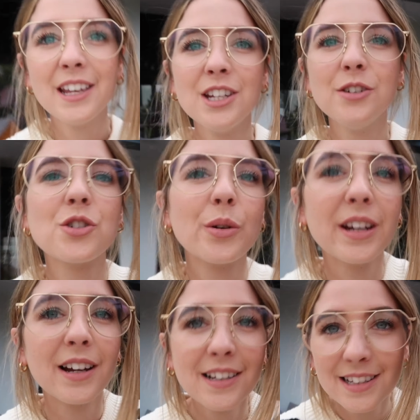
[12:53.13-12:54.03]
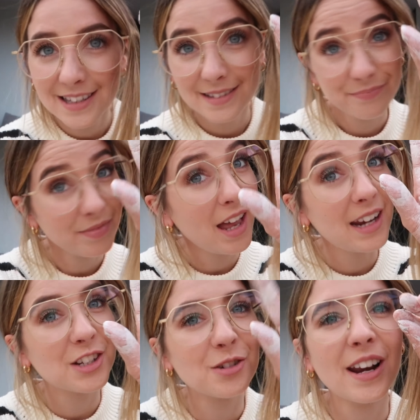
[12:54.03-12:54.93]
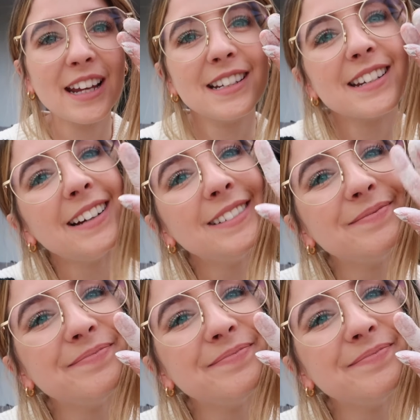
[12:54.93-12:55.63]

You join us a little later,